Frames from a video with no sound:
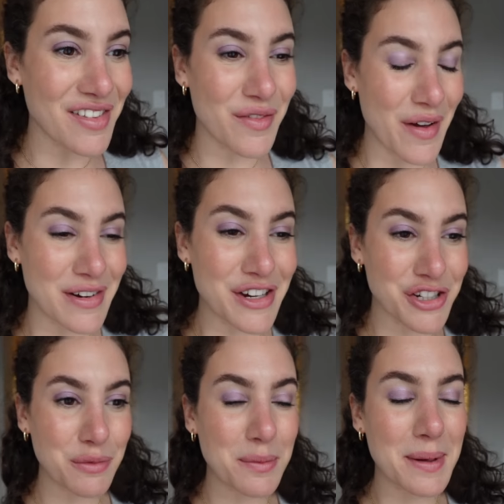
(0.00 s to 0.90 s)
that the
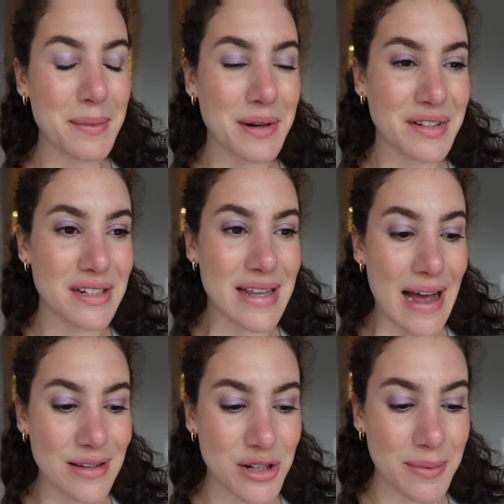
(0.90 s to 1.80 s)
foundation would be a bit of a
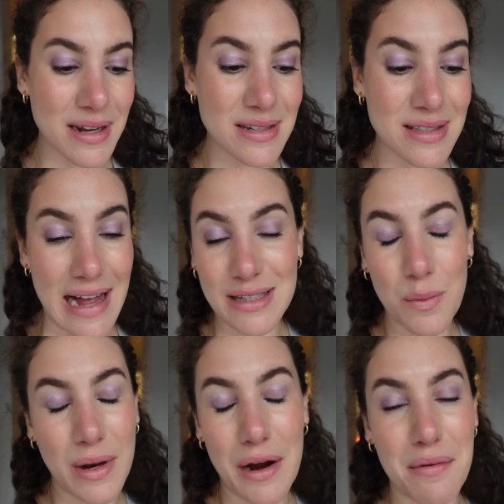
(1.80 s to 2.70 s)
disaster because that's
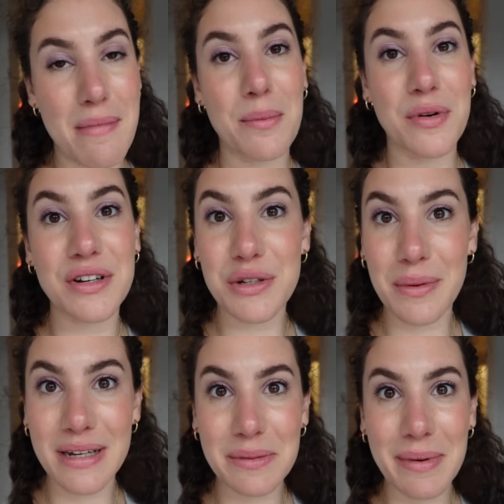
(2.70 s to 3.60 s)
what I remember
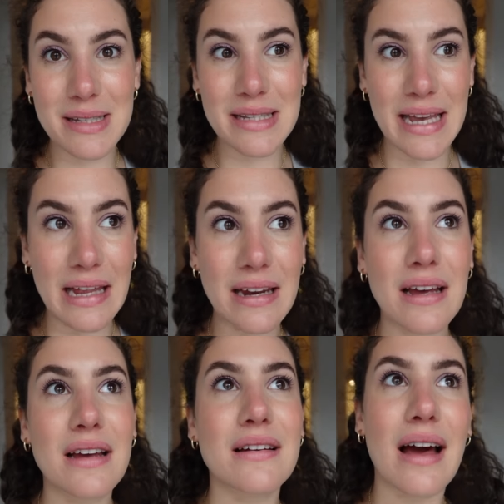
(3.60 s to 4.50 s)
doing to my skin
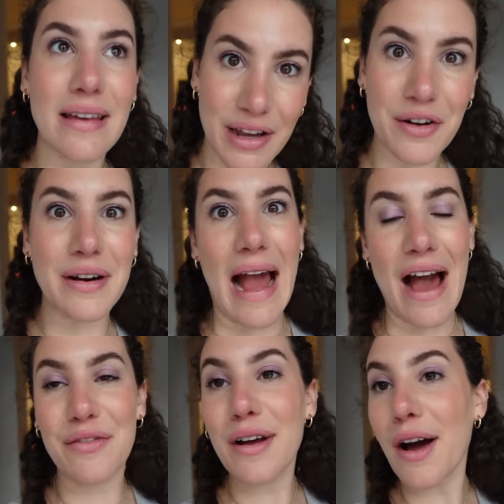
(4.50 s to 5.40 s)
a year and a
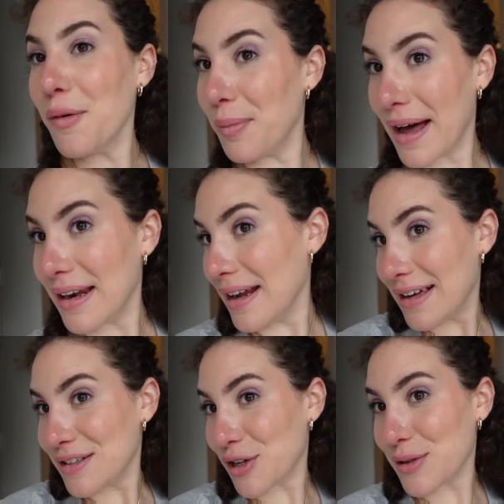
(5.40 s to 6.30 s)
half ago, but
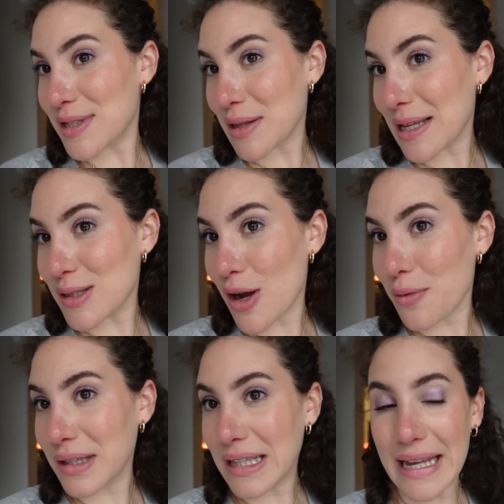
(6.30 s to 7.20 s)
turns out that's not
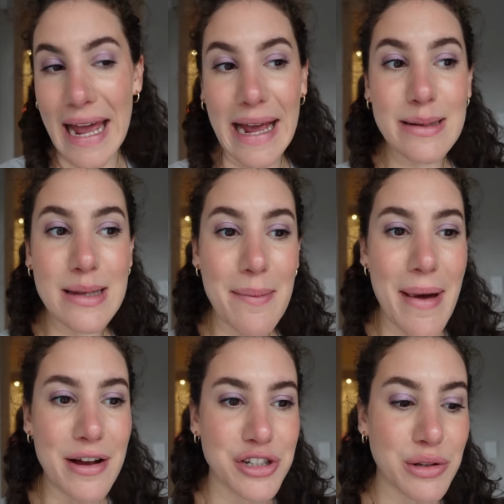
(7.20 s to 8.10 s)
really the case. I'm
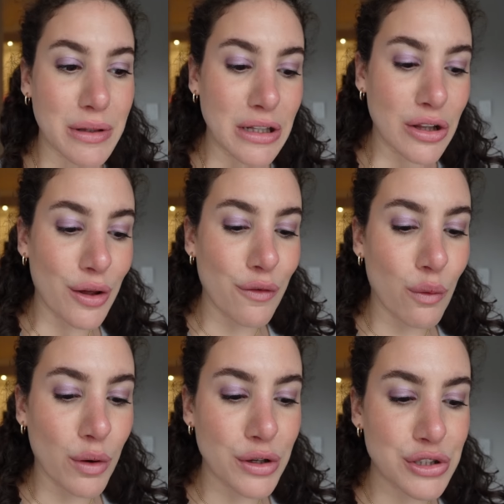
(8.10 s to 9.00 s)
actually really looking
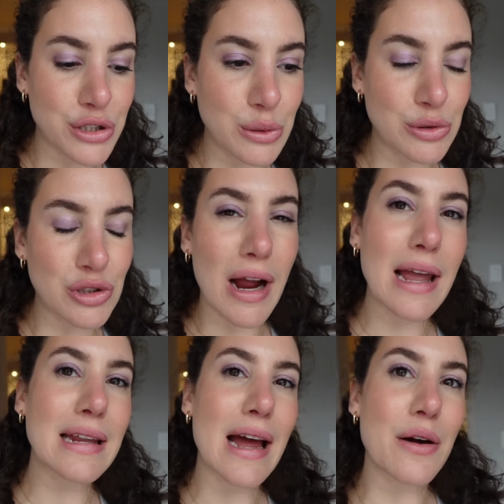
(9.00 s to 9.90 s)
forward to
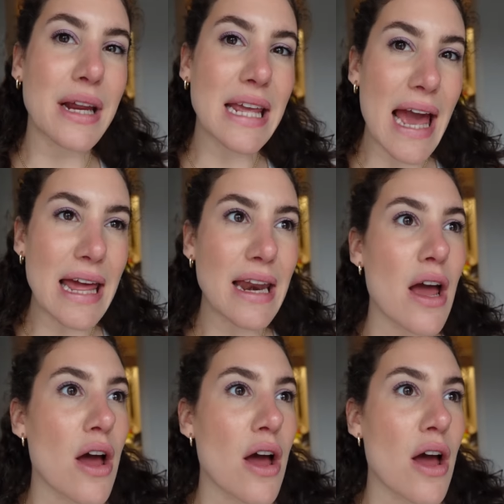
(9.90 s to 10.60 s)
trying it out again.